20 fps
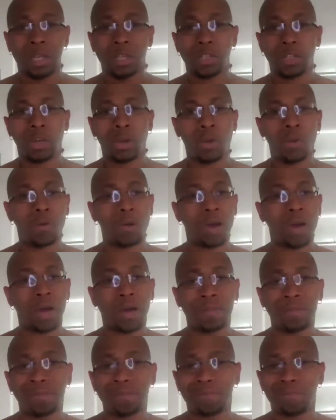
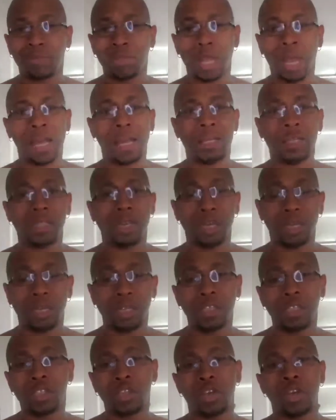So like I said,
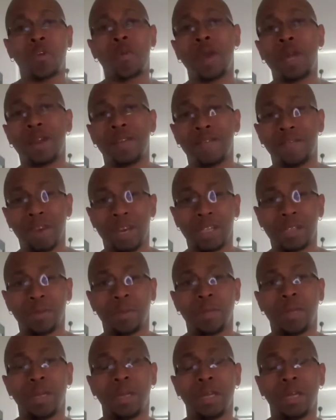this is a great
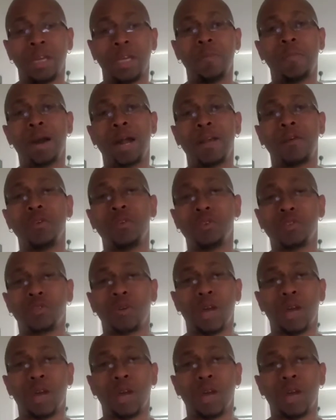investment in anybody who's